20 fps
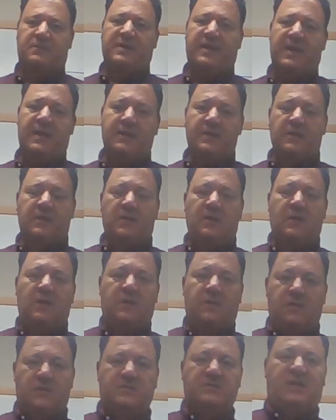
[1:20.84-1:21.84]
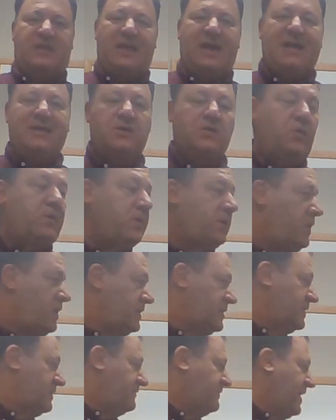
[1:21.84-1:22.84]
okay? There's a lot going
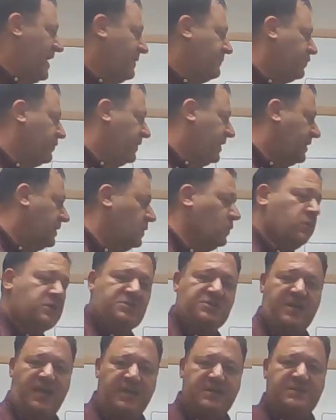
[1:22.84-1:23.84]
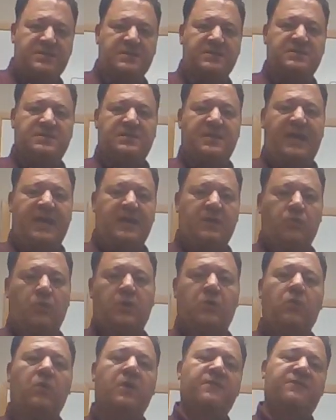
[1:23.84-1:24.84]
on in the evaporator. We're changing state.
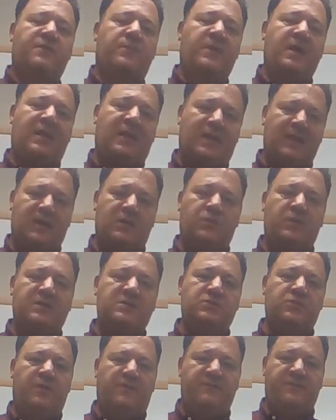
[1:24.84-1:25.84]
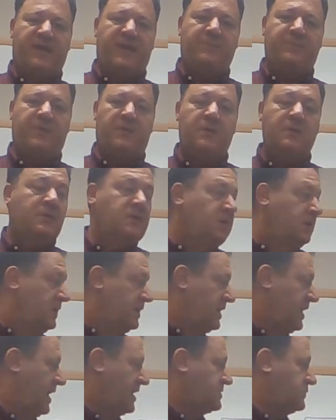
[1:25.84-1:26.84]
We're going from a liquid to a vapor
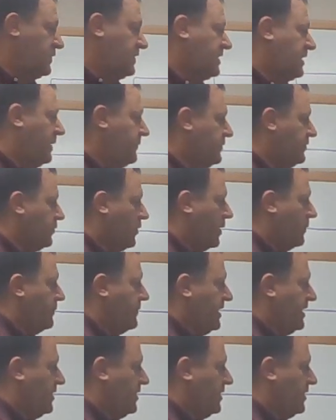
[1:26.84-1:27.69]
as we come through our